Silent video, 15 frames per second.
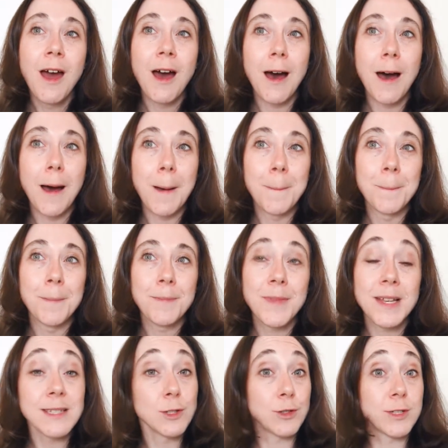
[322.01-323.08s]

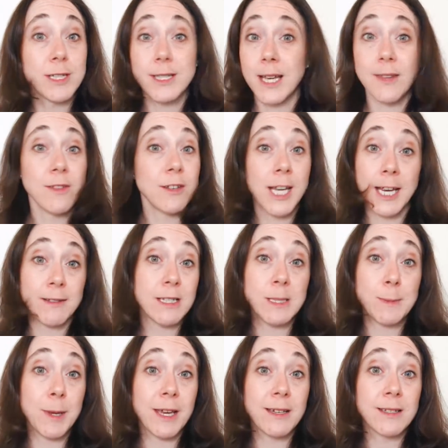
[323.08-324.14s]
That's not to say that native
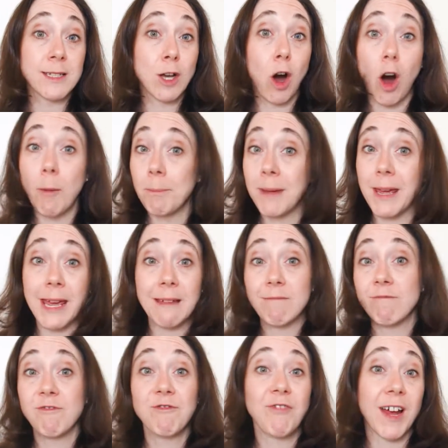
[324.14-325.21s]
speakers can't be
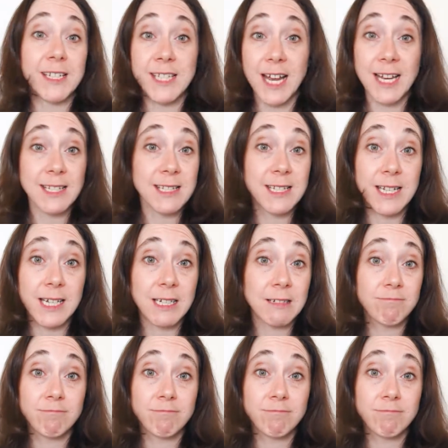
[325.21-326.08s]
fantastic